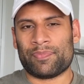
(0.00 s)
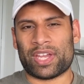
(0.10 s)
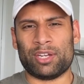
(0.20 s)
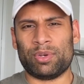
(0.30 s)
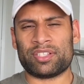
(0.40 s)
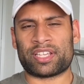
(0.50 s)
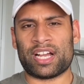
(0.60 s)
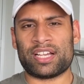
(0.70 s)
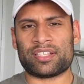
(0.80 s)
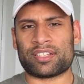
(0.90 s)
anyways,
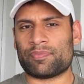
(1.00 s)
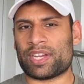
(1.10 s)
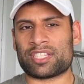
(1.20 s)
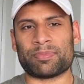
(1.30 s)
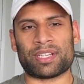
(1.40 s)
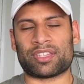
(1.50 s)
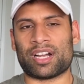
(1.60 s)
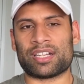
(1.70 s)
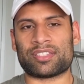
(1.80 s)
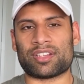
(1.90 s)
guys, that's my
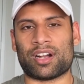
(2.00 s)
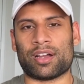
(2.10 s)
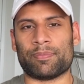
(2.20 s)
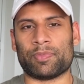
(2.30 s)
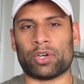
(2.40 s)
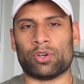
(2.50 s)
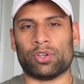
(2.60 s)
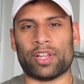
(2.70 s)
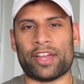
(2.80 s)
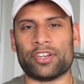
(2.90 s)
thoughts on the
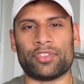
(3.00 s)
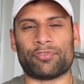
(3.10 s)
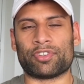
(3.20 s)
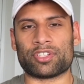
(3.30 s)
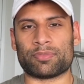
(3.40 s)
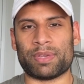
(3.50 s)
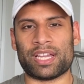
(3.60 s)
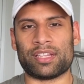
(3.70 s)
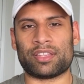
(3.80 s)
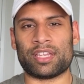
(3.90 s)
whole end of the first
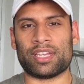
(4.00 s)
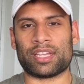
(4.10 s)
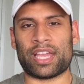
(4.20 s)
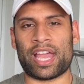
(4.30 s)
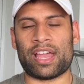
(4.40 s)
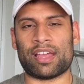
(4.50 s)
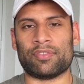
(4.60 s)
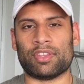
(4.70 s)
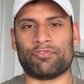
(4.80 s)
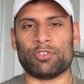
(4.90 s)
man thing
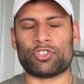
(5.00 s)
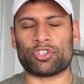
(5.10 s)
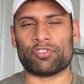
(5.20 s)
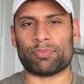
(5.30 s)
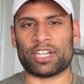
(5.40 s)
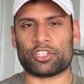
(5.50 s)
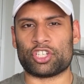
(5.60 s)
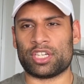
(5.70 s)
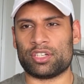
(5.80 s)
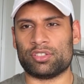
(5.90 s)
and the future of my
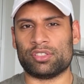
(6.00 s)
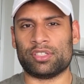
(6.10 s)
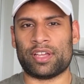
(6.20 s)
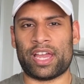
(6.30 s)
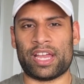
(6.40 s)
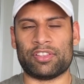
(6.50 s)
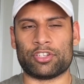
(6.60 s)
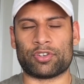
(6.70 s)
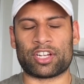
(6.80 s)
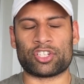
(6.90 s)
channel and the
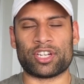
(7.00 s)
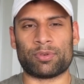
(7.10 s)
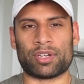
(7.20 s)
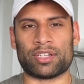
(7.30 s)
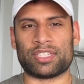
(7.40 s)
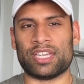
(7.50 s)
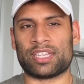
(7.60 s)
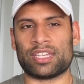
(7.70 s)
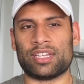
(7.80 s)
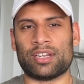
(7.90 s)
direction I want to take
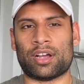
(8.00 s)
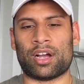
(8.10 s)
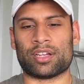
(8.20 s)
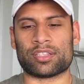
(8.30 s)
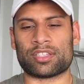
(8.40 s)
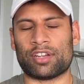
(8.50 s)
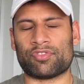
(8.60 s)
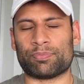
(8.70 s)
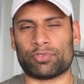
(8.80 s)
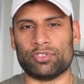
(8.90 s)
it on self
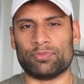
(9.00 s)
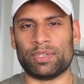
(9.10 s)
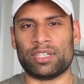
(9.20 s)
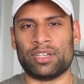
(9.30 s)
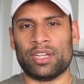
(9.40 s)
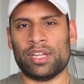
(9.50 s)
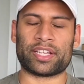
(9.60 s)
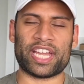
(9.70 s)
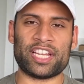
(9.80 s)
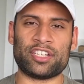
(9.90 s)
improvement.
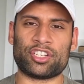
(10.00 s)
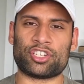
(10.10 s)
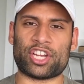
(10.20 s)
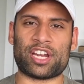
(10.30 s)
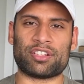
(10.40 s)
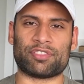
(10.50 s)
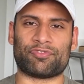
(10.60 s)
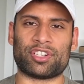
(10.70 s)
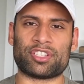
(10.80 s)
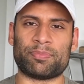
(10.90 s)
Again, shout out to
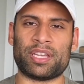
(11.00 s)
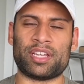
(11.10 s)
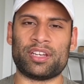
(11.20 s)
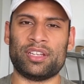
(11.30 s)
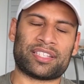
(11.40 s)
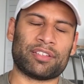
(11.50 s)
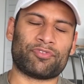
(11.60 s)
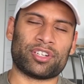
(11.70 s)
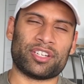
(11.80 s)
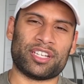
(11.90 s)
First Man. That's it
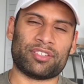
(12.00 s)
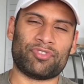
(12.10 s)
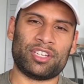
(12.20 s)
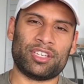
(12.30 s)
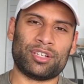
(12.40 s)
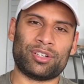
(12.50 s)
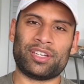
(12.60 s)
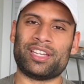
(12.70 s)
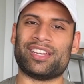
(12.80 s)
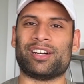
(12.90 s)
for today's video,
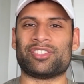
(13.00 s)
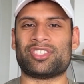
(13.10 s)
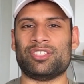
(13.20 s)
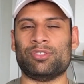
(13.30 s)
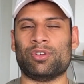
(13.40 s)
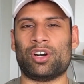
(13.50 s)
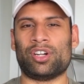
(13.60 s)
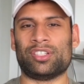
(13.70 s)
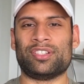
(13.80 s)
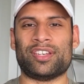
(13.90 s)
and I'll see you
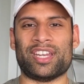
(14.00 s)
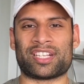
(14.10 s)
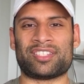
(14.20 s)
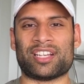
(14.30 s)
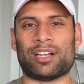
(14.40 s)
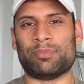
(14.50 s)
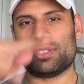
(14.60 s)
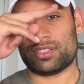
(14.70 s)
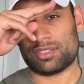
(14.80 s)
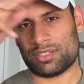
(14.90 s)
all next time.
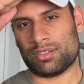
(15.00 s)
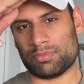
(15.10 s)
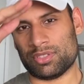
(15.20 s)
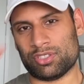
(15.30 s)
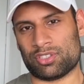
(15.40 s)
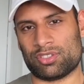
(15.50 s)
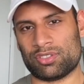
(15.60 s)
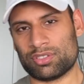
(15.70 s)
Peace.